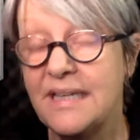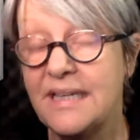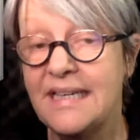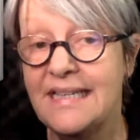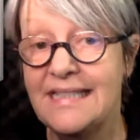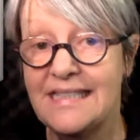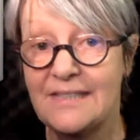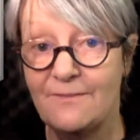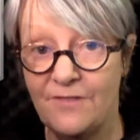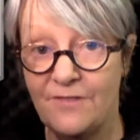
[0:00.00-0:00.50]

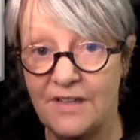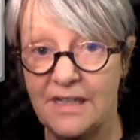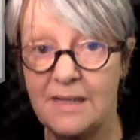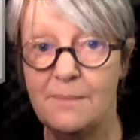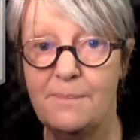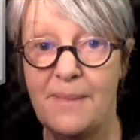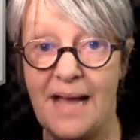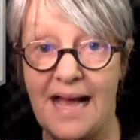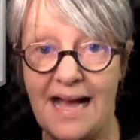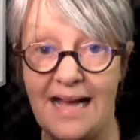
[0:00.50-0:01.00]
It's
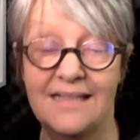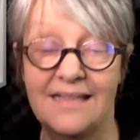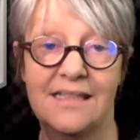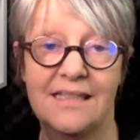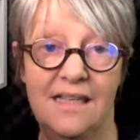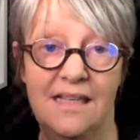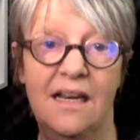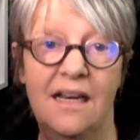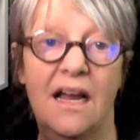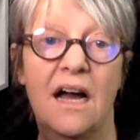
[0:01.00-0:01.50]

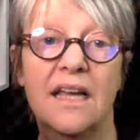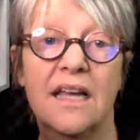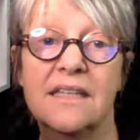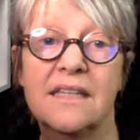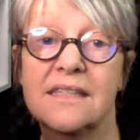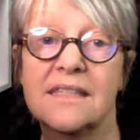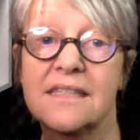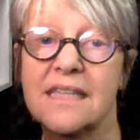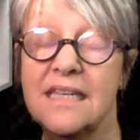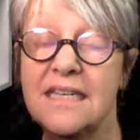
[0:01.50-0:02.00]

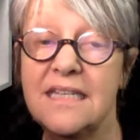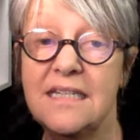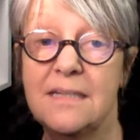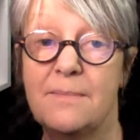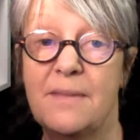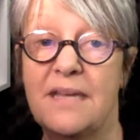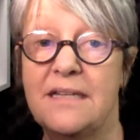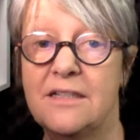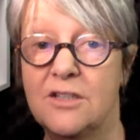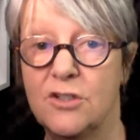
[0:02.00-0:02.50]

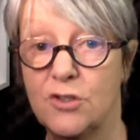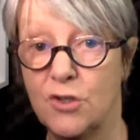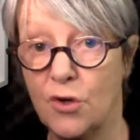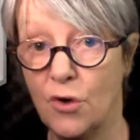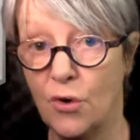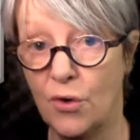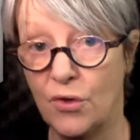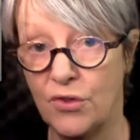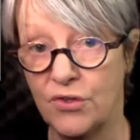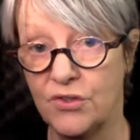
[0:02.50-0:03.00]

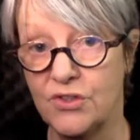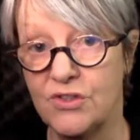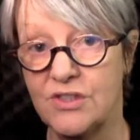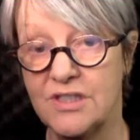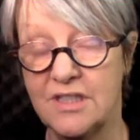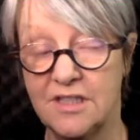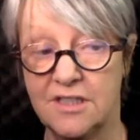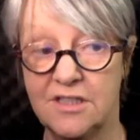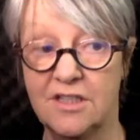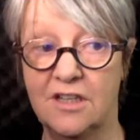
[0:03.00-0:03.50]

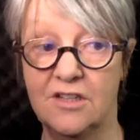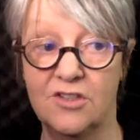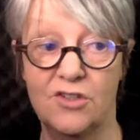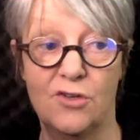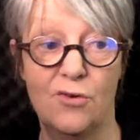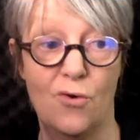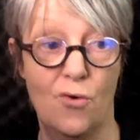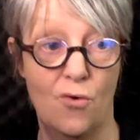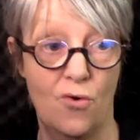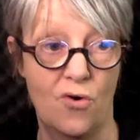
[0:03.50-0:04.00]

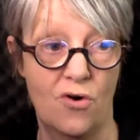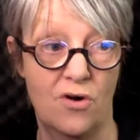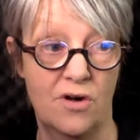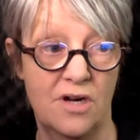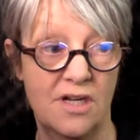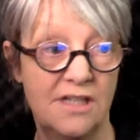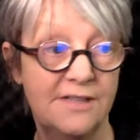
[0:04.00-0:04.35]
philip@allianceindependentauthors.org.